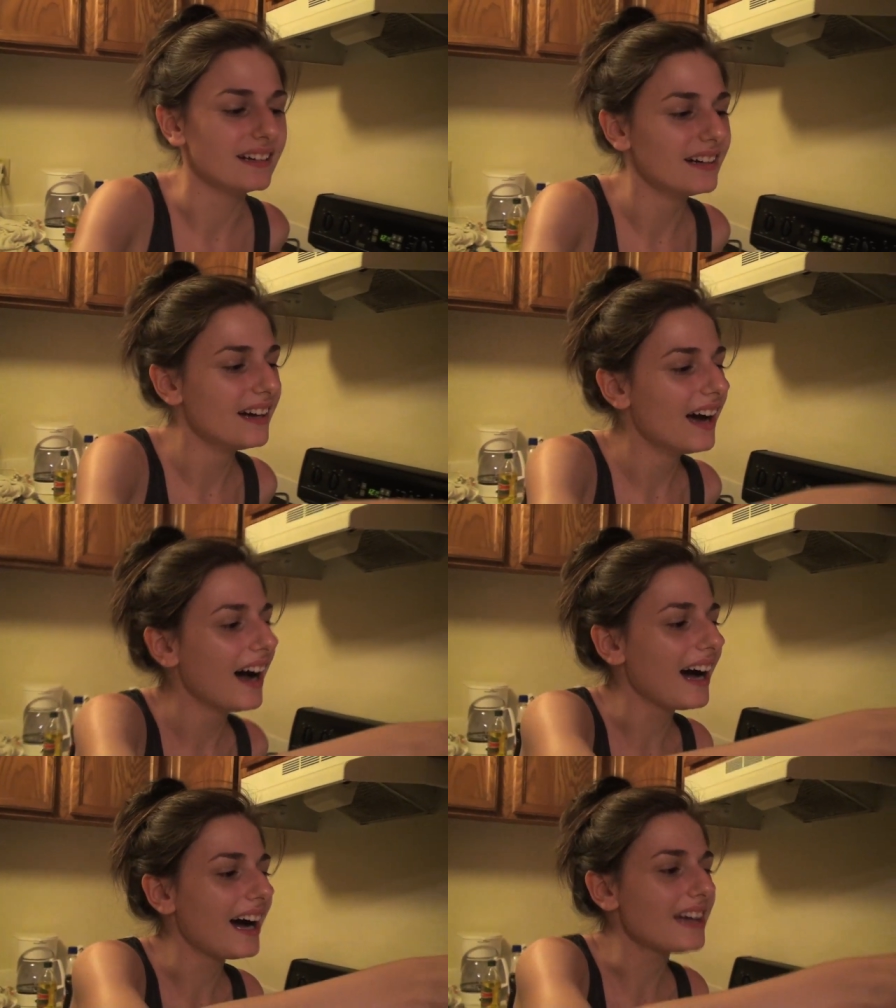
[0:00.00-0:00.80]
I
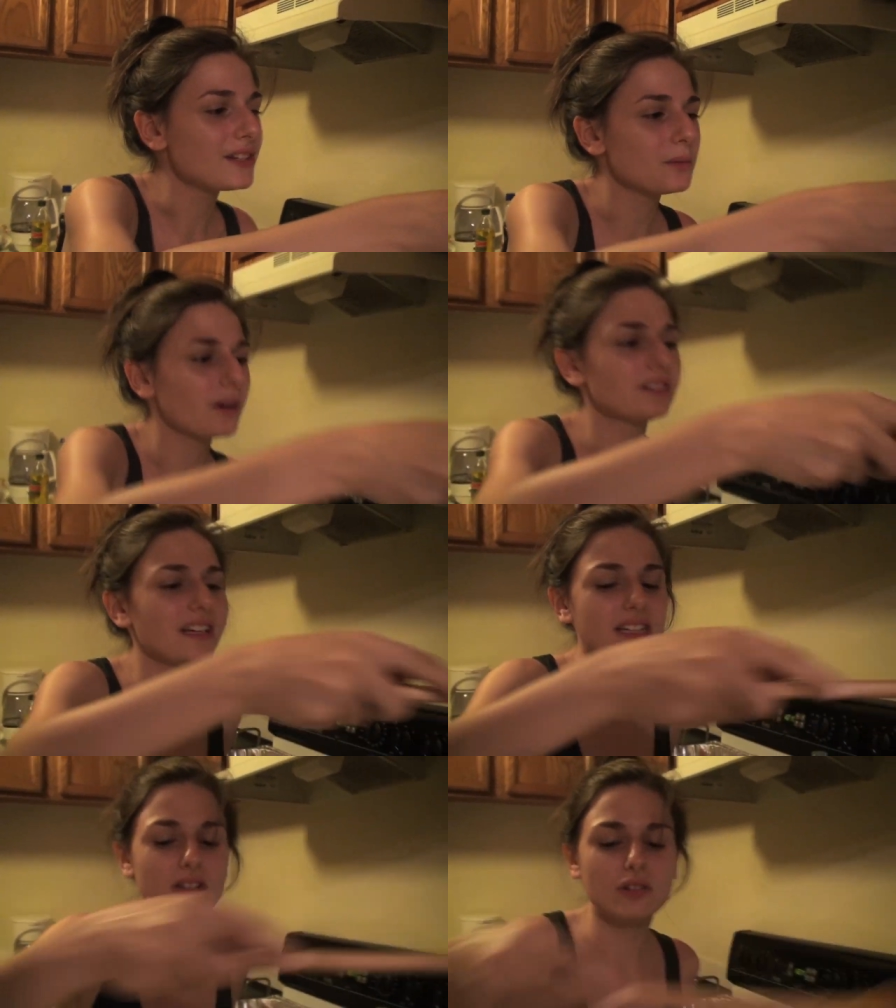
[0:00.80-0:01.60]
just want to
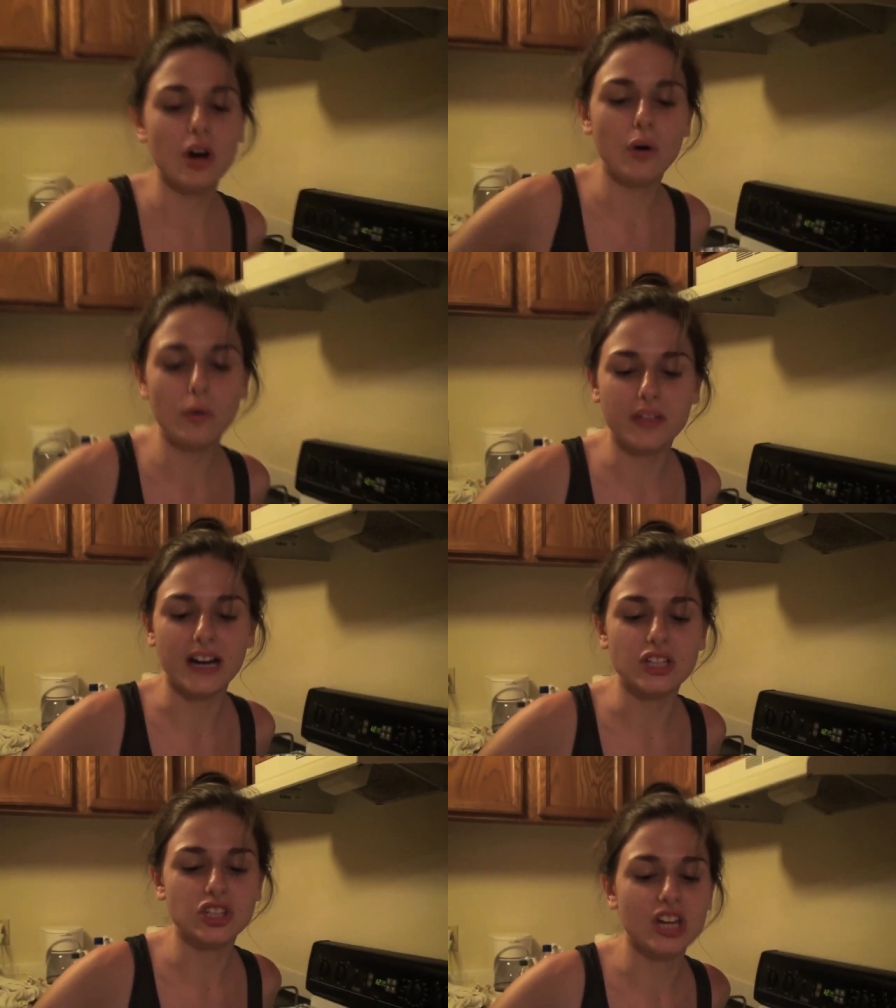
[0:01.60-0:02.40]
let you know that
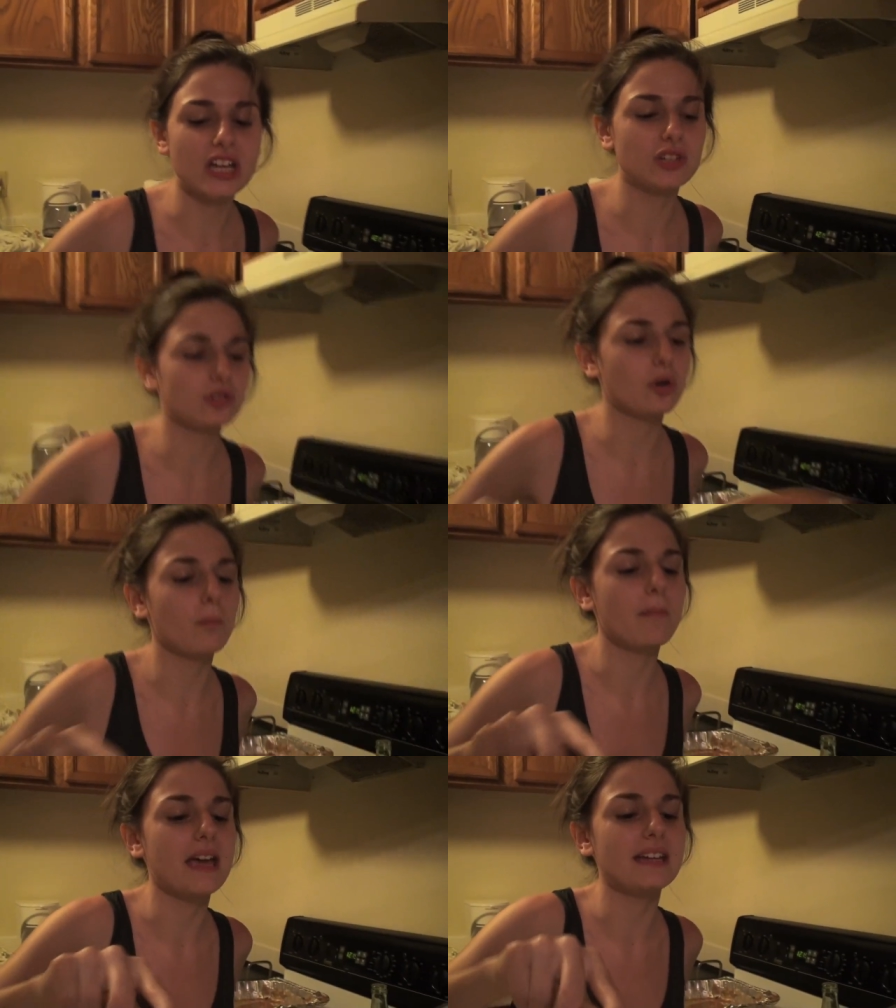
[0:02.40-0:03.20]
I changed your
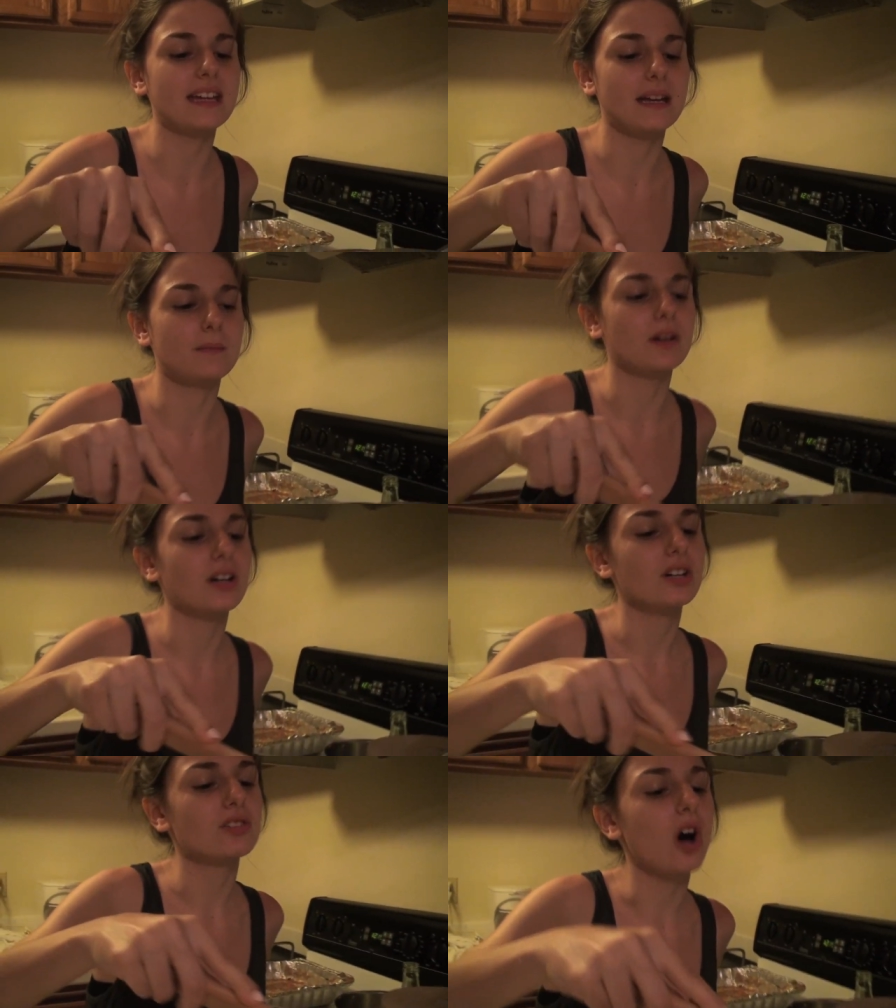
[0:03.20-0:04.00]
domain name
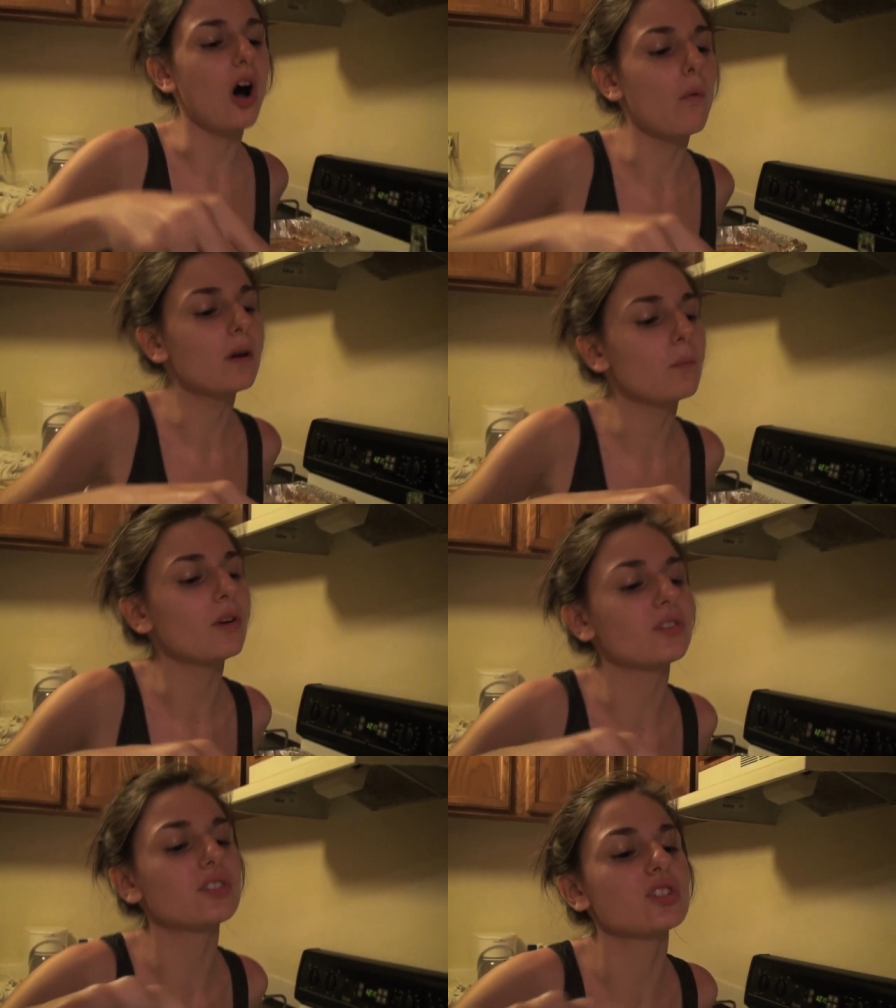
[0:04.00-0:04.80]
to
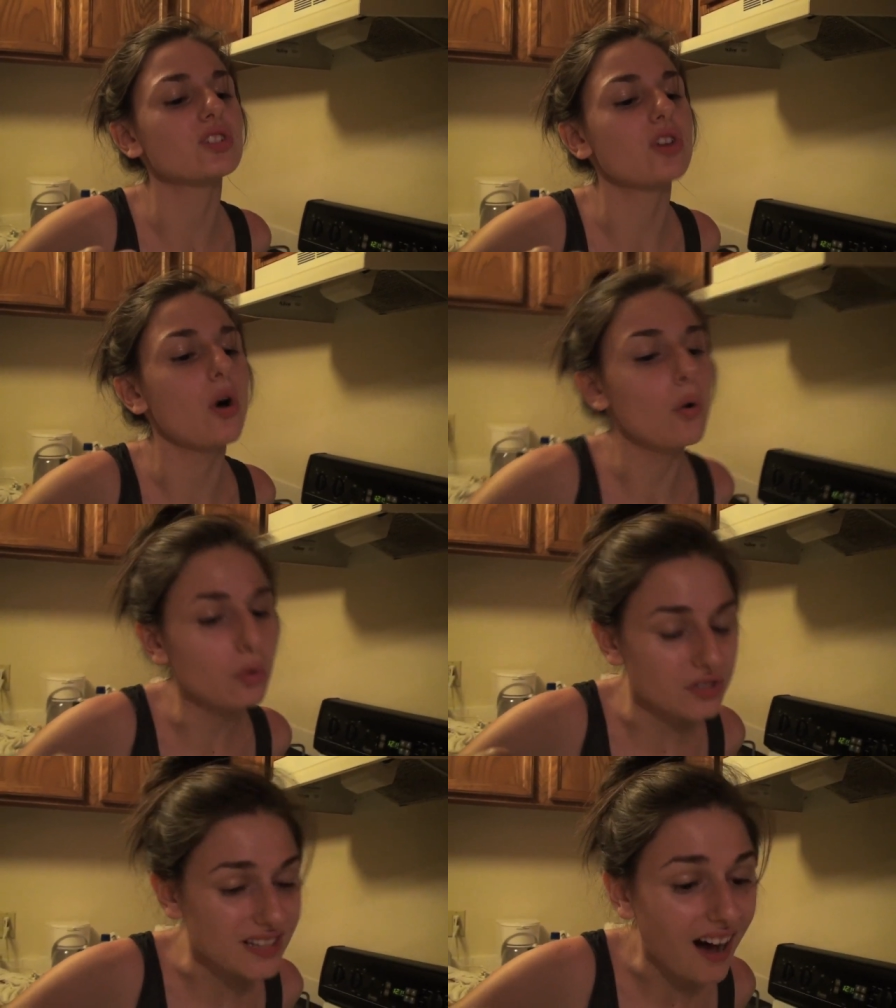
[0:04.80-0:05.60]

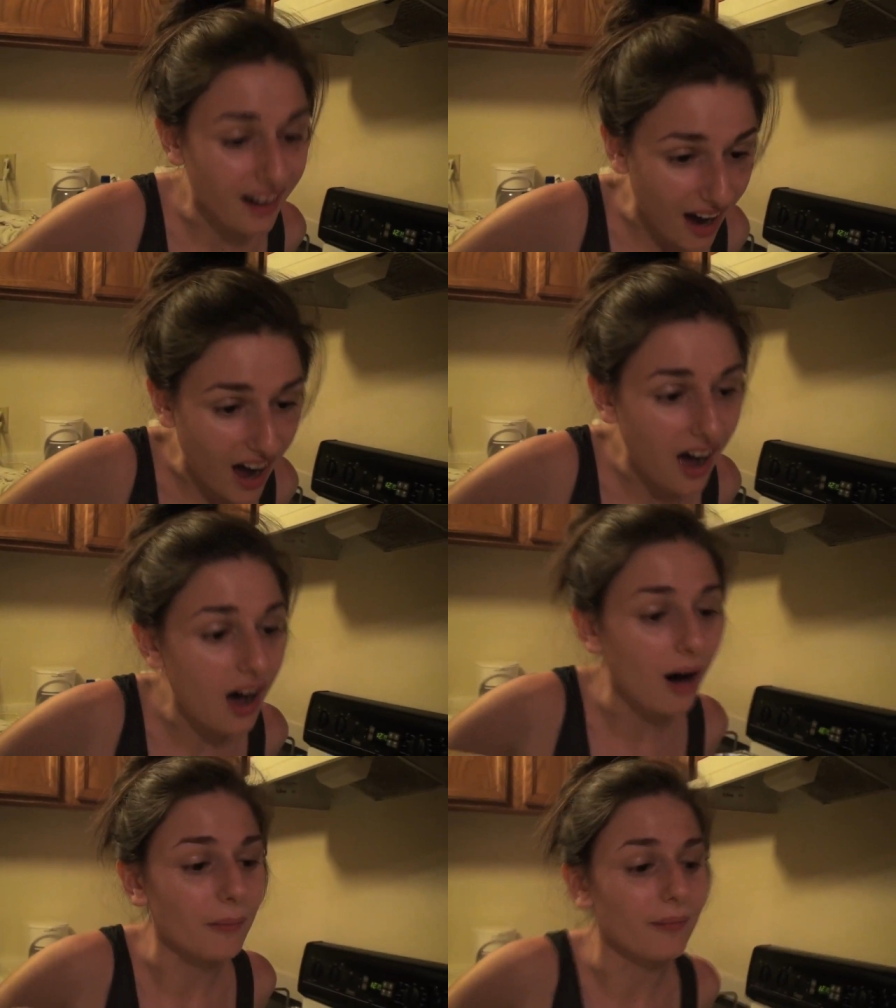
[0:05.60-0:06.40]

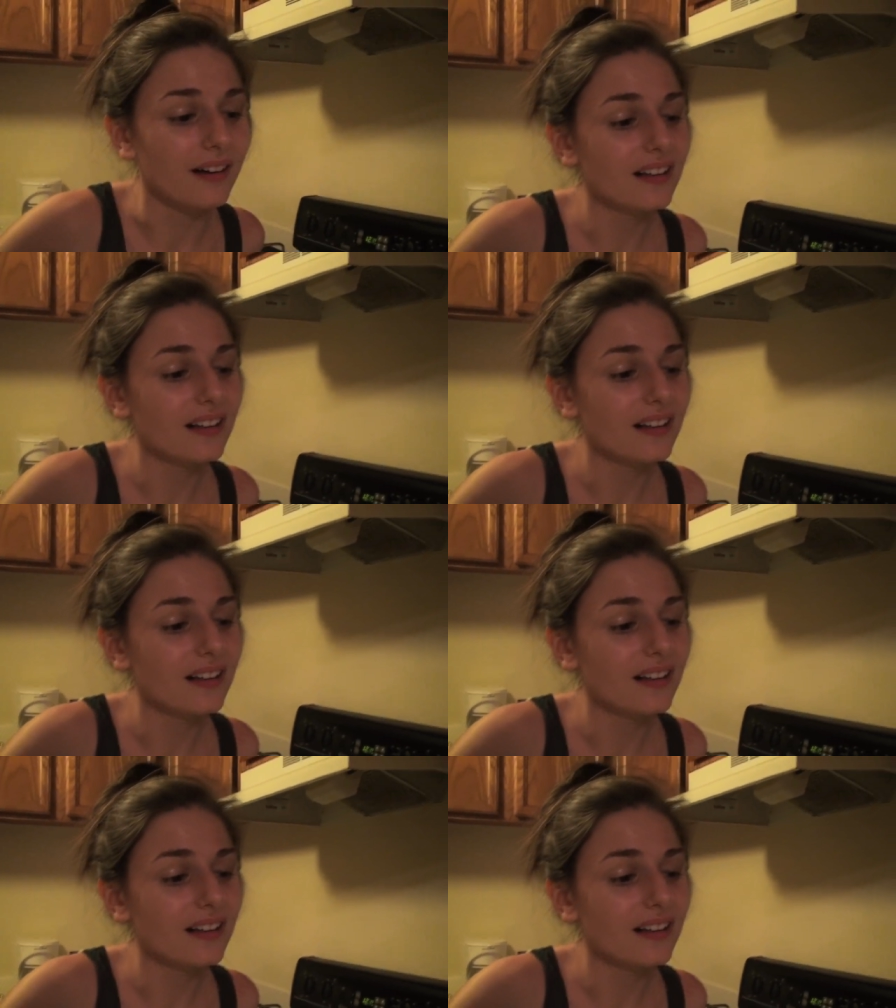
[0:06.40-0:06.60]
owenwilsonnose.com.